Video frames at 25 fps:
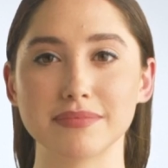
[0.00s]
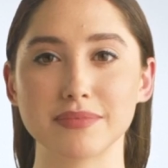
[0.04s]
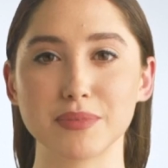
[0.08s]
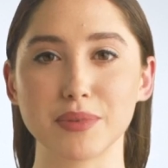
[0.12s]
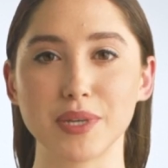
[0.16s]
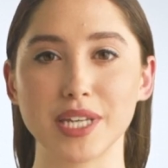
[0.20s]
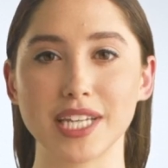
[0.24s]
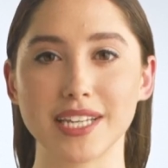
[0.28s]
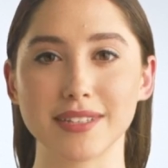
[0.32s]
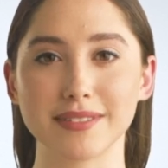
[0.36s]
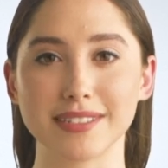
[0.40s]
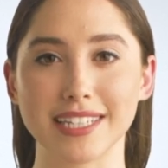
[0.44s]

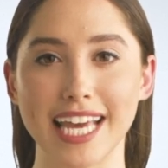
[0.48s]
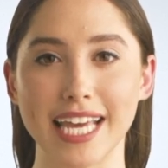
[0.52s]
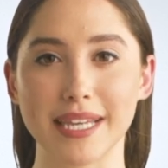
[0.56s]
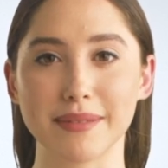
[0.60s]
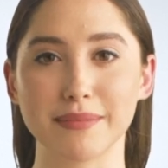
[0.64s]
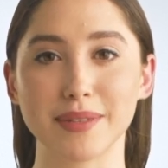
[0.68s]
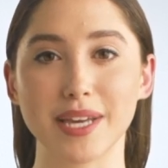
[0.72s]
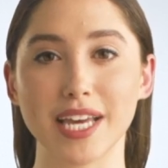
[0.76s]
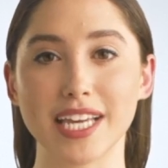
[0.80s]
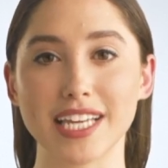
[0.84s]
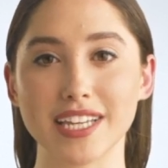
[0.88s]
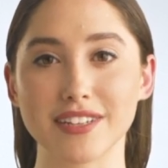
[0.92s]
When you
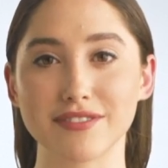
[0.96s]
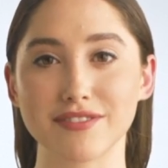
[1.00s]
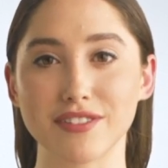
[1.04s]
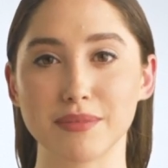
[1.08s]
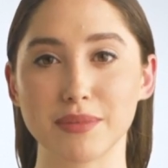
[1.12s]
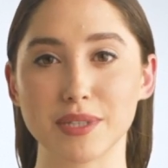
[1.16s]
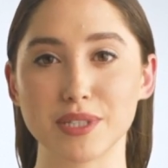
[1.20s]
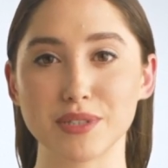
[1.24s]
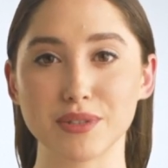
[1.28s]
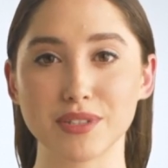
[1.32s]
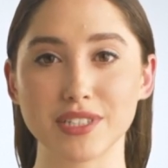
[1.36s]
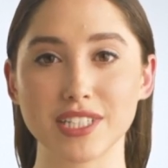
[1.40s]
take money
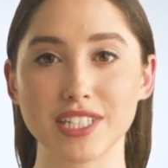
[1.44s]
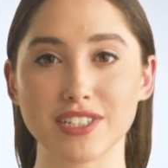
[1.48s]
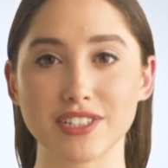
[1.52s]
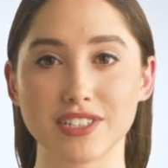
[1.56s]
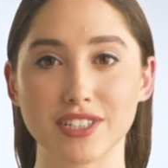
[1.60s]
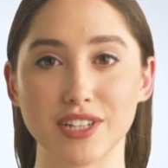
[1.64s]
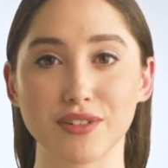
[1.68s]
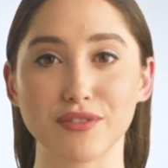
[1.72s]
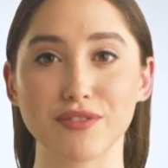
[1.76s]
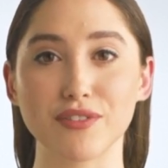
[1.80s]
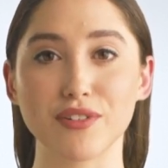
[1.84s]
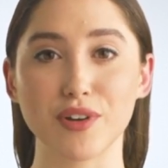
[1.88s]
from a
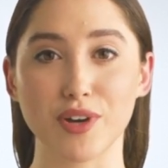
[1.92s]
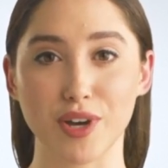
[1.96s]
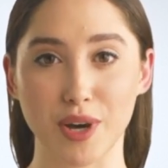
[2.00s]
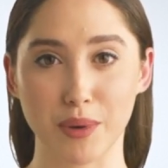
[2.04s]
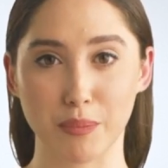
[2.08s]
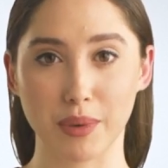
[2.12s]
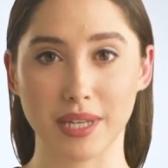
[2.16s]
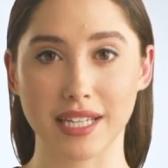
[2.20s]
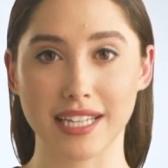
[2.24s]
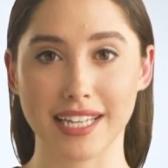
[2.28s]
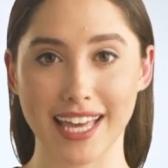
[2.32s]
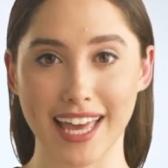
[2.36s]
traditional
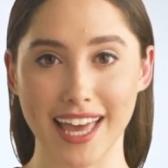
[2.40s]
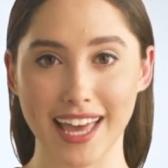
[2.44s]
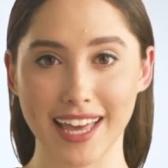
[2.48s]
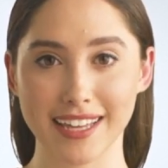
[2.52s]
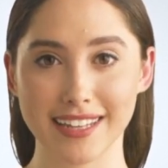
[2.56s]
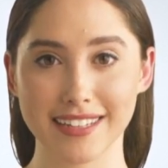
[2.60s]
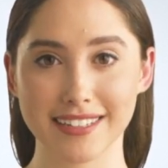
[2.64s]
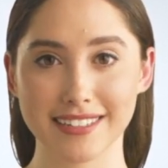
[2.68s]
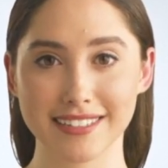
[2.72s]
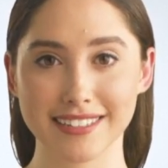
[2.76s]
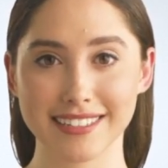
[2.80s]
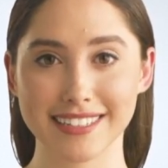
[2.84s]

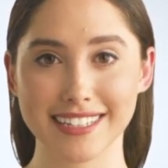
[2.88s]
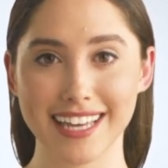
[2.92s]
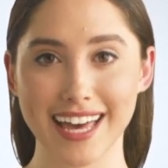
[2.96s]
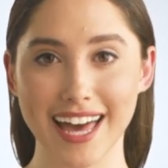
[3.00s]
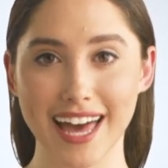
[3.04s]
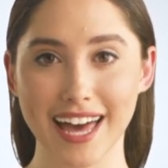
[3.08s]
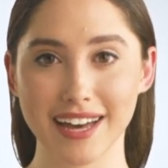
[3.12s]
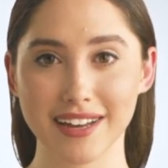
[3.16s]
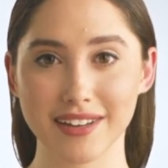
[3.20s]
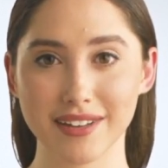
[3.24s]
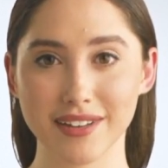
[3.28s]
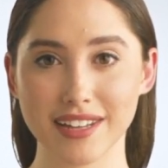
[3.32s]
401k, the
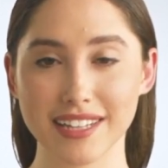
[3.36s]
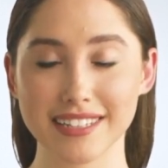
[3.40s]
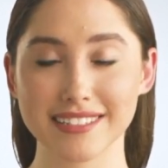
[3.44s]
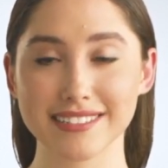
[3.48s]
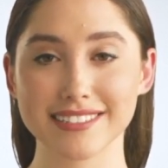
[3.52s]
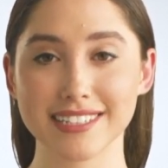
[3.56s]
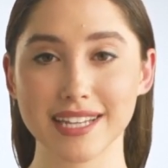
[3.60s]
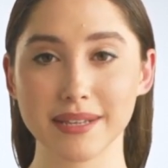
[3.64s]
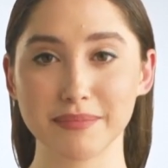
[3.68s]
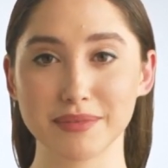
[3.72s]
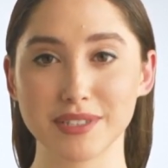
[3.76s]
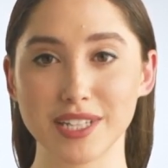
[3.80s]
IRS
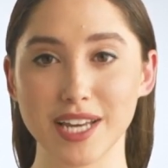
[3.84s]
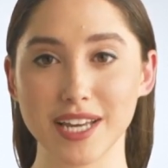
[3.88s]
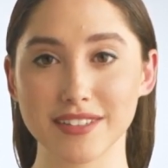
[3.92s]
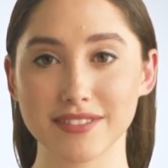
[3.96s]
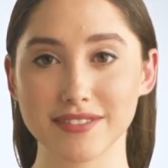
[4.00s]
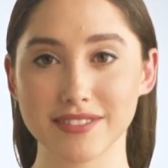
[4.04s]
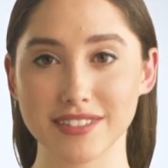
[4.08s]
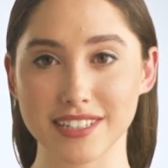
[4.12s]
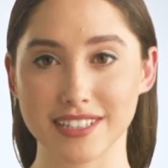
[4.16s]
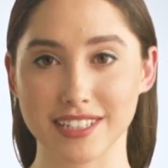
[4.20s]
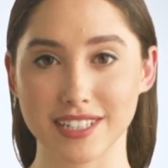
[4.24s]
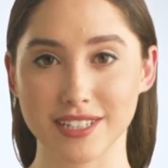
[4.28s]

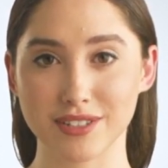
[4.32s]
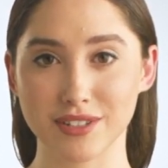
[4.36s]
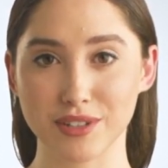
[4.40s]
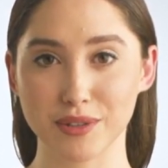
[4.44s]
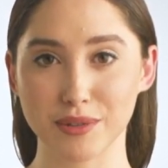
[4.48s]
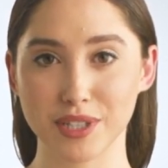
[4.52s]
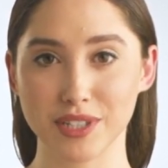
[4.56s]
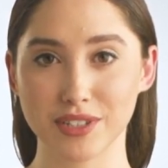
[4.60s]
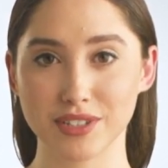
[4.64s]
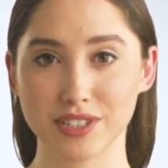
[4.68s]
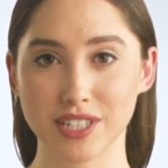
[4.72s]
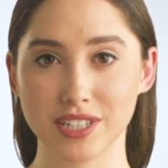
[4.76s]
subjects the
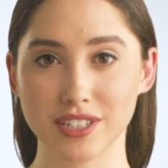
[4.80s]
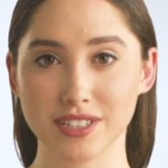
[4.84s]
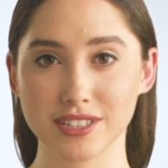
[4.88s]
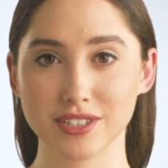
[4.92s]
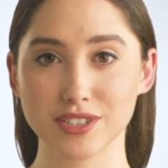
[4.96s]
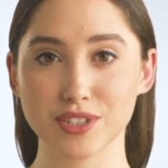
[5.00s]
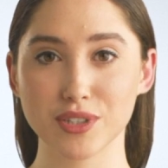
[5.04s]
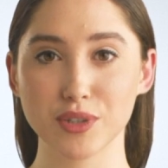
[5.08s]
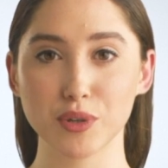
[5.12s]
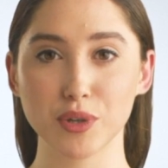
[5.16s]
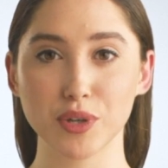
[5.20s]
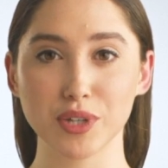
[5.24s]
distributions
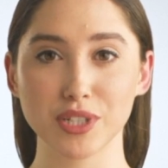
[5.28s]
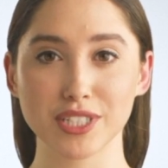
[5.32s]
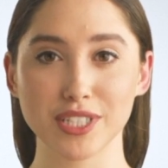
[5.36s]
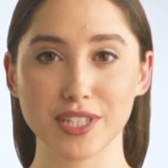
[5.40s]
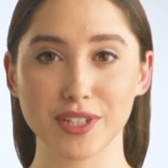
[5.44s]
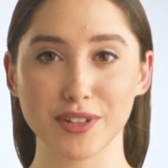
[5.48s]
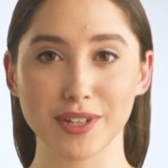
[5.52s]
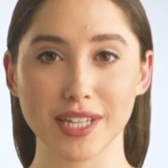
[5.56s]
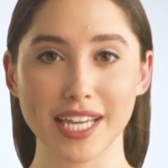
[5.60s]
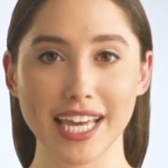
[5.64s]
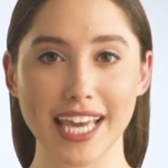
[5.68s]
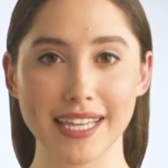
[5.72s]
to
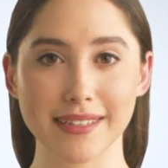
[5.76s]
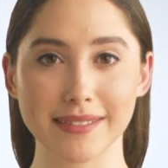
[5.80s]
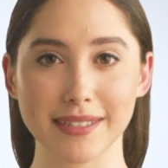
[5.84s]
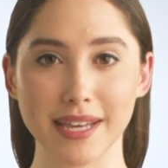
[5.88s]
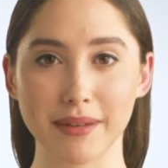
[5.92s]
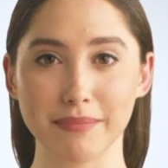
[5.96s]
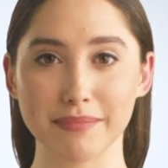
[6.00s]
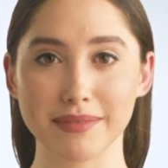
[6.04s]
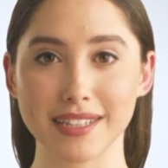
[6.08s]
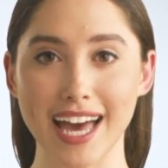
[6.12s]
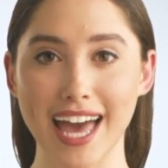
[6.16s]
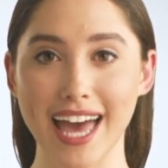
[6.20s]
ordinary
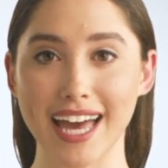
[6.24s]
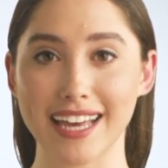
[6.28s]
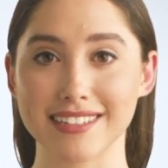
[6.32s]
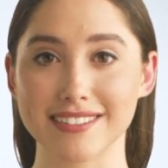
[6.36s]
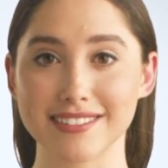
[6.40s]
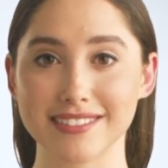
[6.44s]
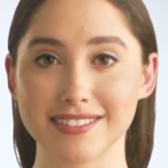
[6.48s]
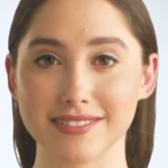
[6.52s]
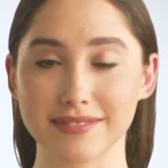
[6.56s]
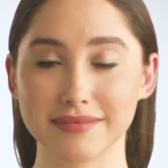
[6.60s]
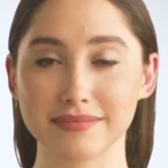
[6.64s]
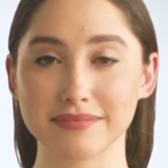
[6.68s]
income
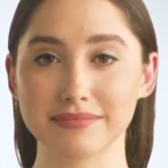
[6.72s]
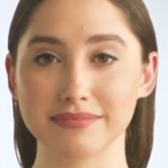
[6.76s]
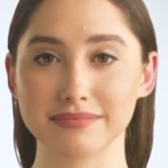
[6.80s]
tax.